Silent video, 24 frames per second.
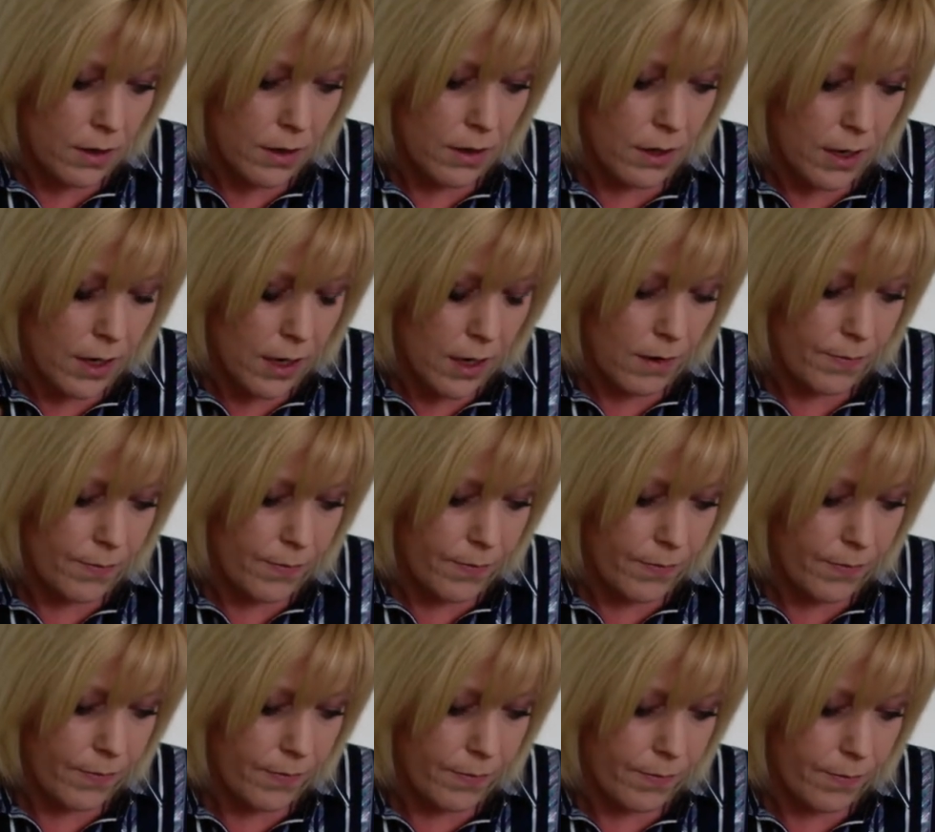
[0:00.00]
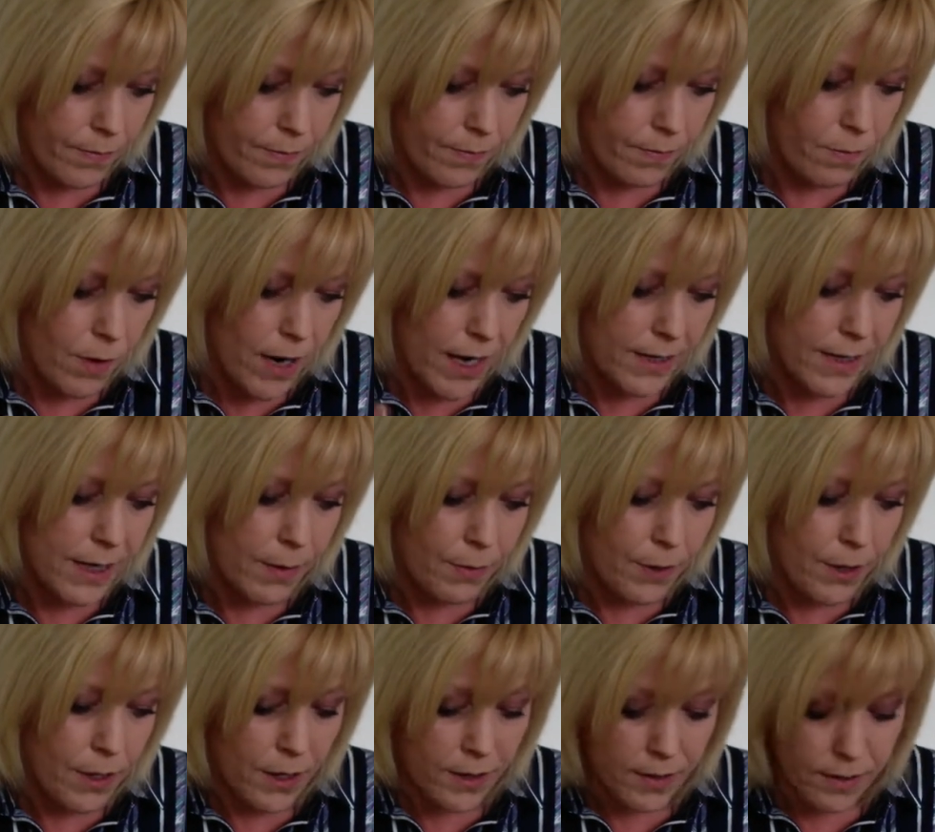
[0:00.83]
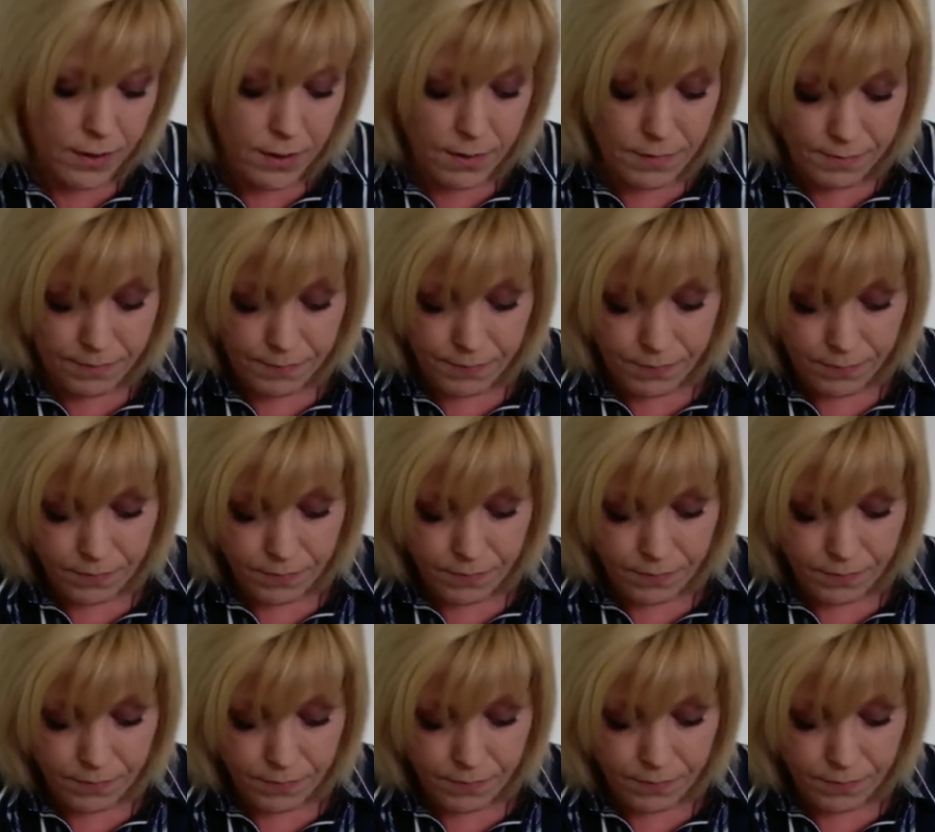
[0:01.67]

Yeah. Why is that person?